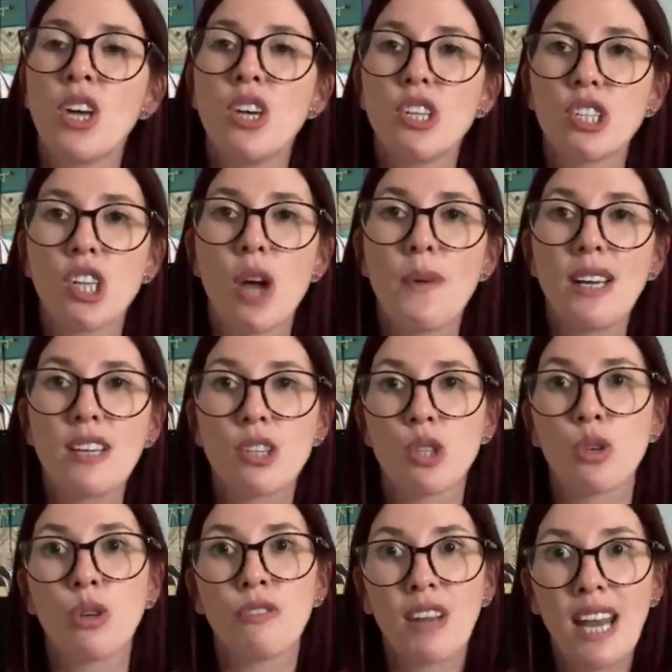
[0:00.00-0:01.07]
sewing has
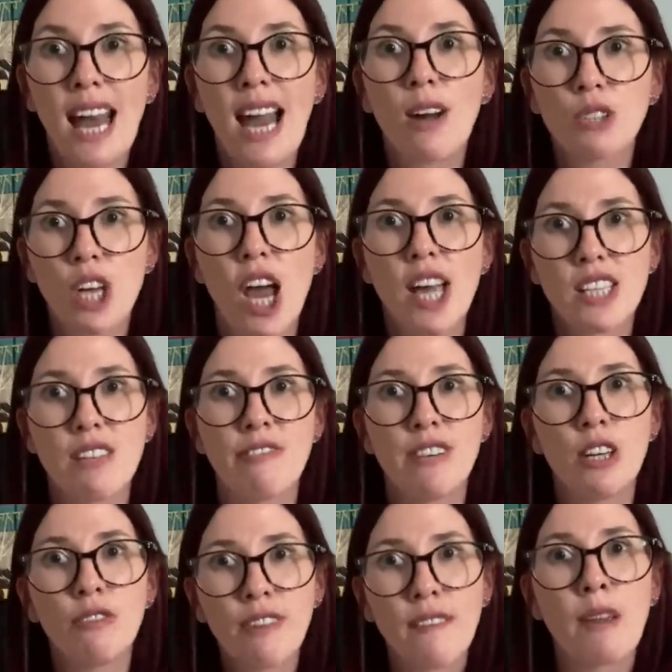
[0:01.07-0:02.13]
sort of allowed her to
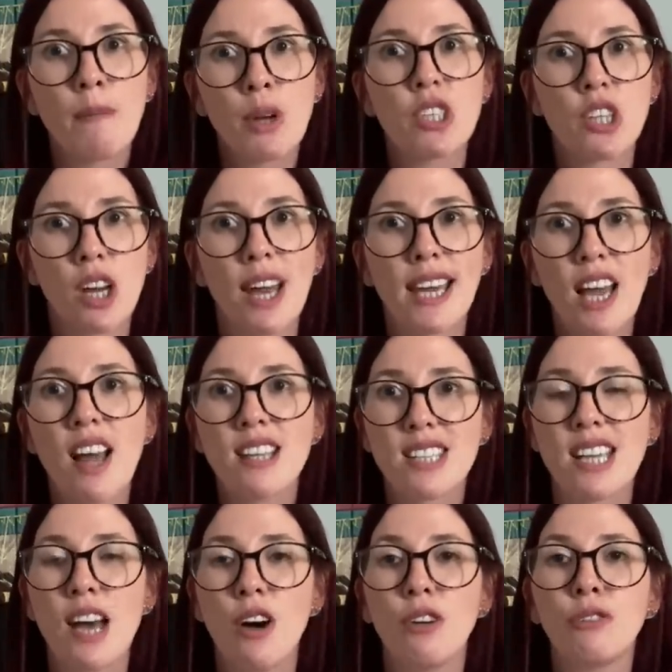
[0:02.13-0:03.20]
feel very much like
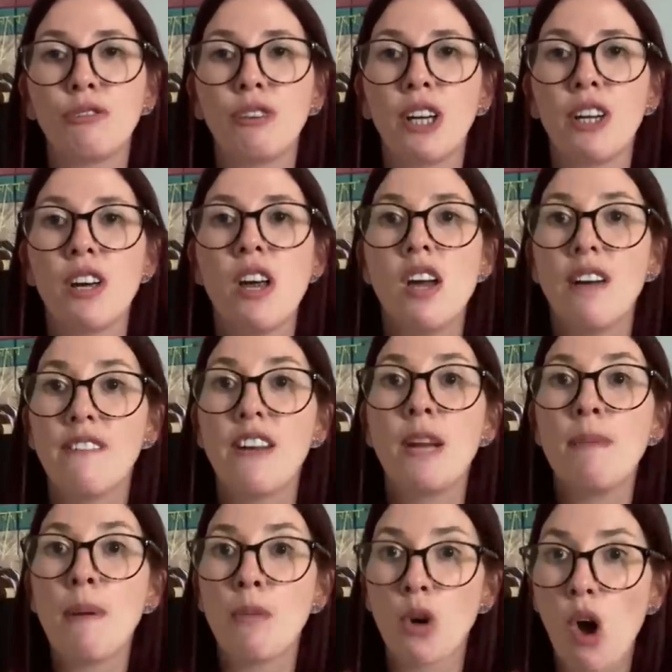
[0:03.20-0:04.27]
herself and feel a
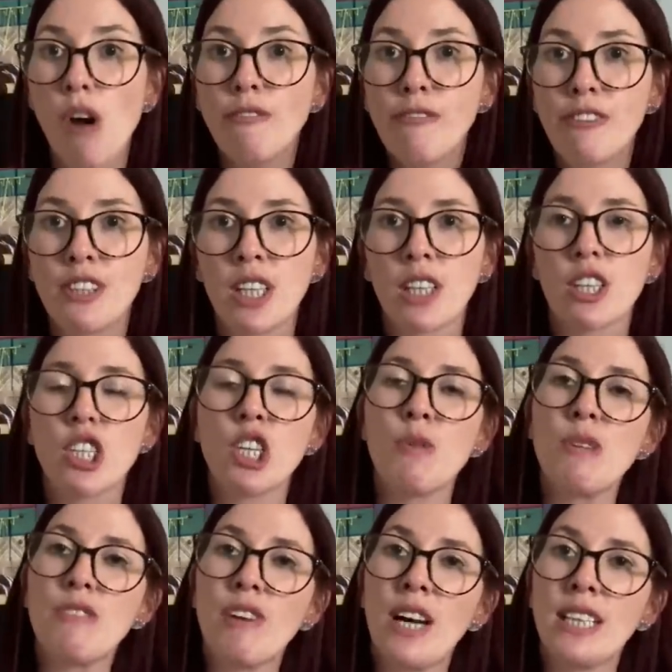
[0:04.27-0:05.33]
bit more confident, because she
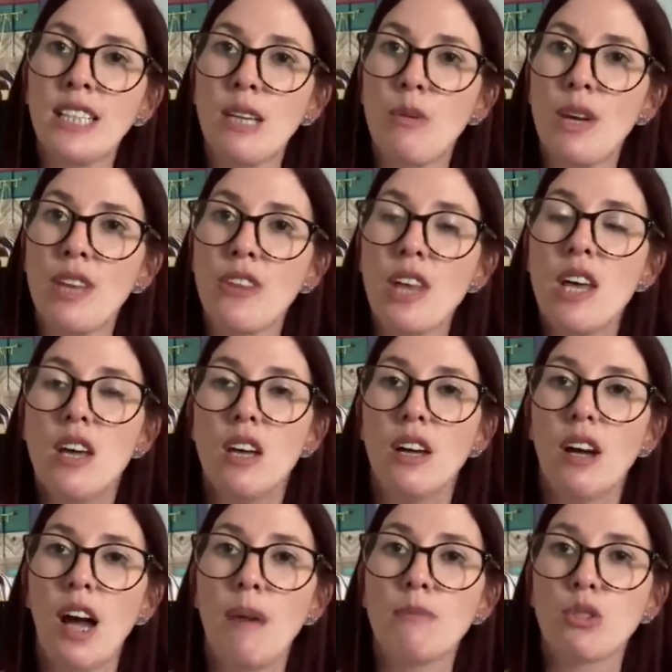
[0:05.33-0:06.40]
was finding with
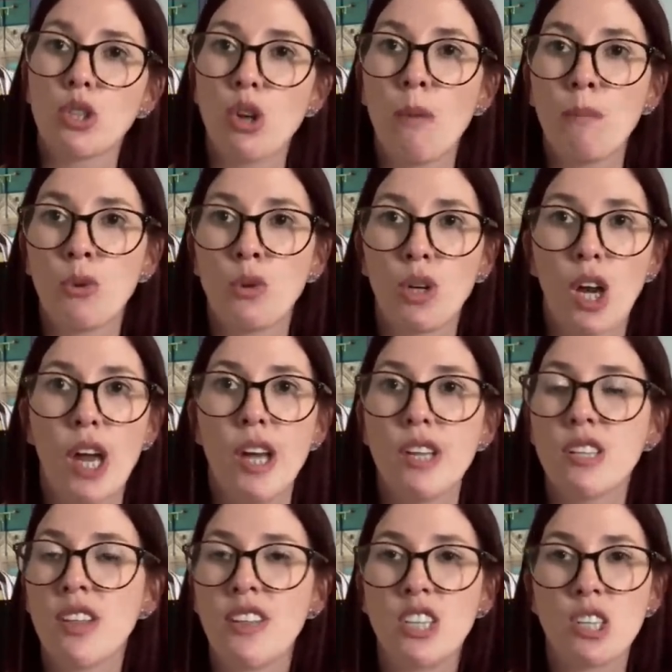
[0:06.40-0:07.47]
shop-bought
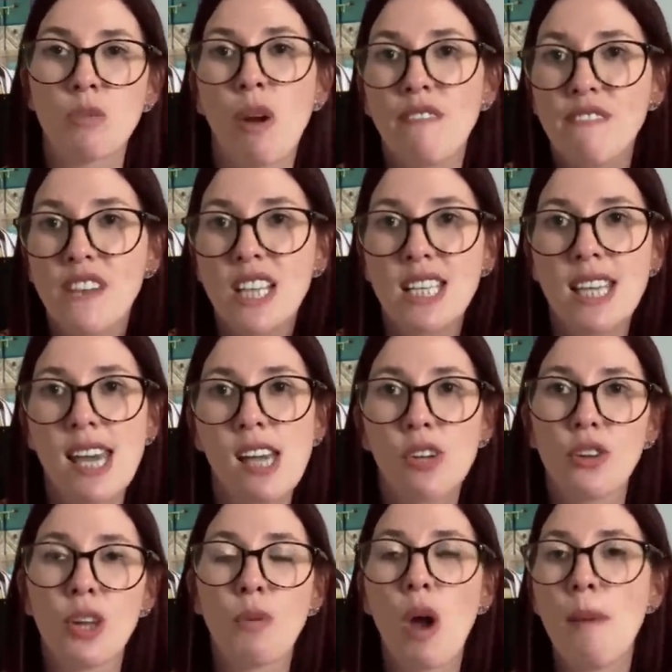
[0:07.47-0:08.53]
clothes that they just weren't fitting, or
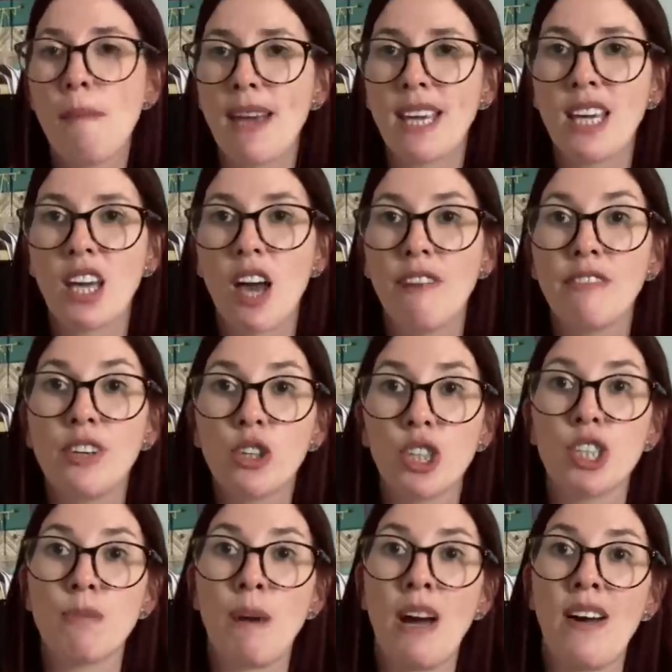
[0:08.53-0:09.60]
they weren't making her feel
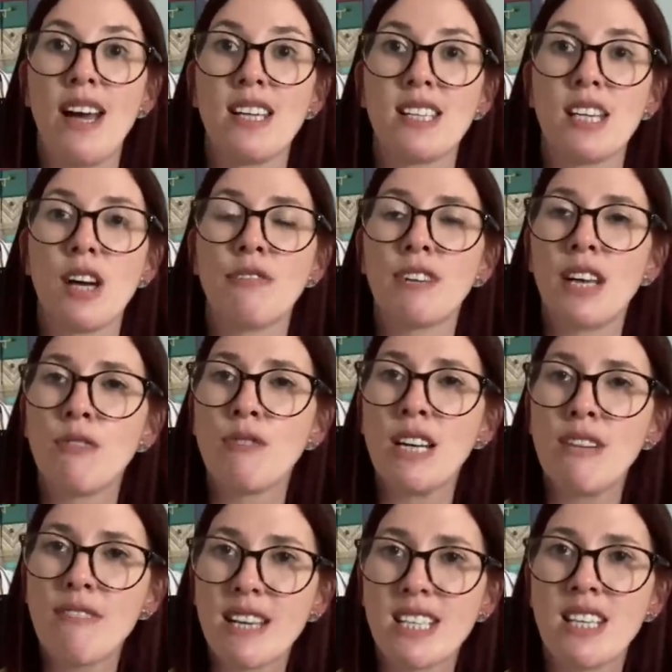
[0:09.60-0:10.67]
good about herself. And I
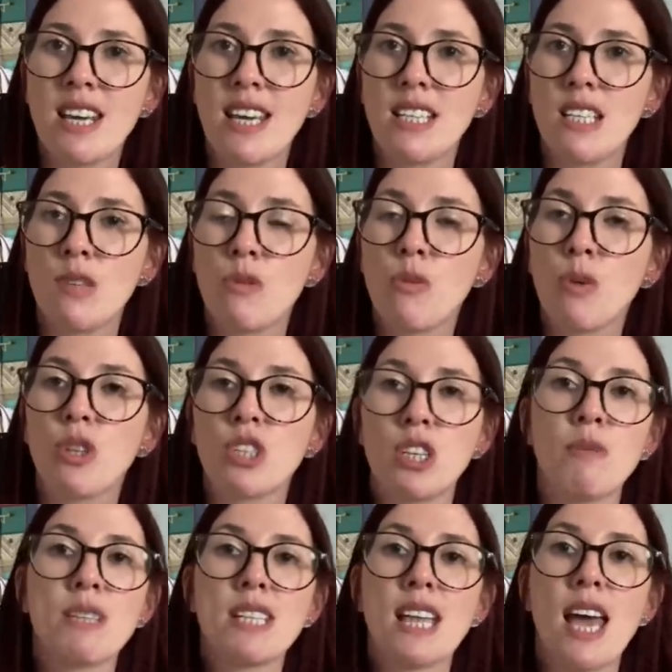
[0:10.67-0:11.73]
really resonated with what she
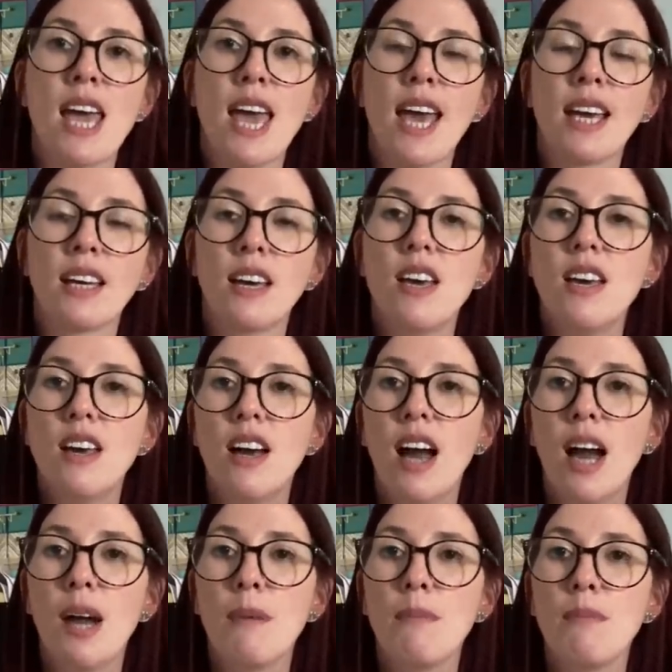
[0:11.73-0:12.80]
was saying.
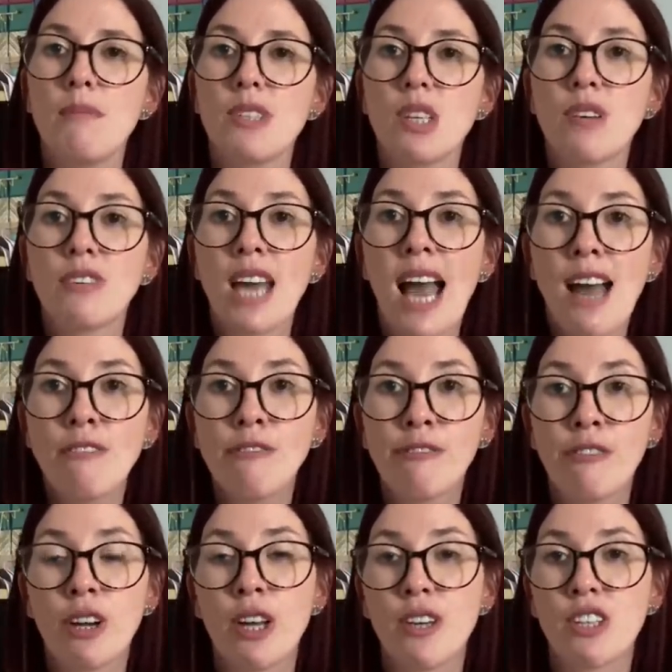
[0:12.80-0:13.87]
So if you haven't
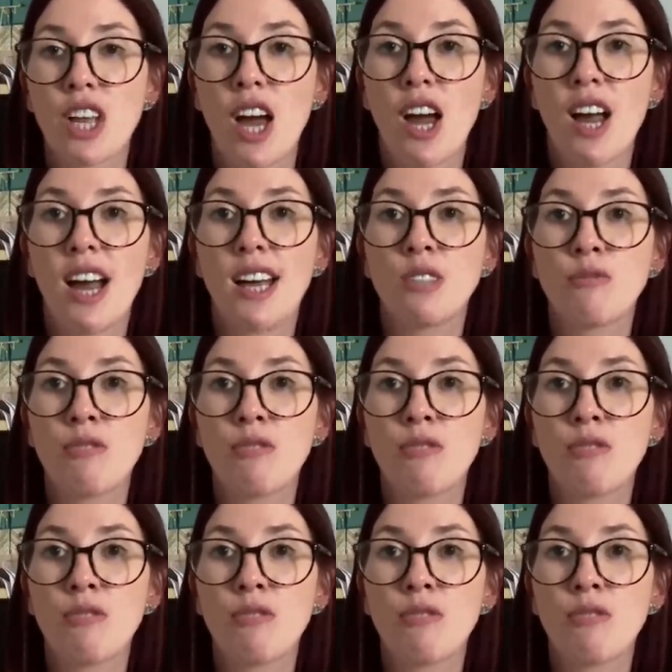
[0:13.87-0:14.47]
followed her, I'd